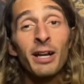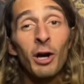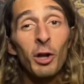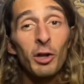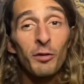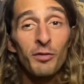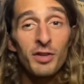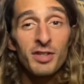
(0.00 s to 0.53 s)

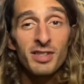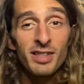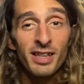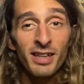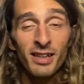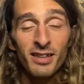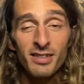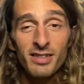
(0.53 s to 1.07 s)
all of these
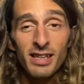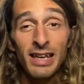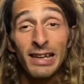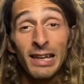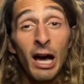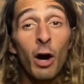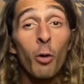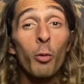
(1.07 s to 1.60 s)
things and
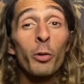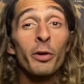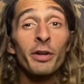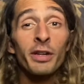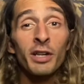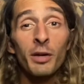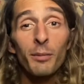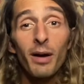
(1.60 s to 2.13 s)
not
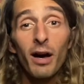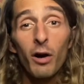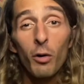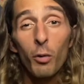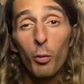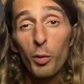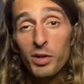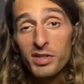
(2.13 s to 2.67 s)
worrying
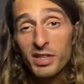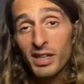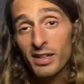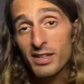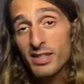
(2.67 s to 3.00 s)
about what's gonna